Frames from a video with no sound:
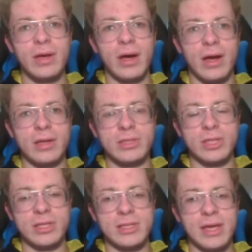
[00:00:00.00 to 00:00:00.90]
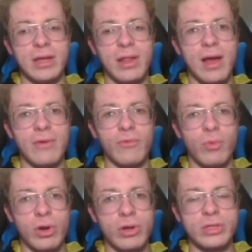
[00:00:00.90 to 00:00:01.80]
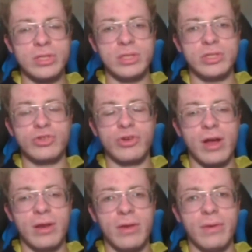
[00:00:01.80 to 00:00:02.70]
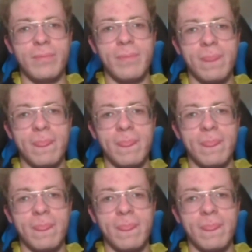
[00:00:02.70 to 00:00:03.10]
It's going to take a lot of work to try to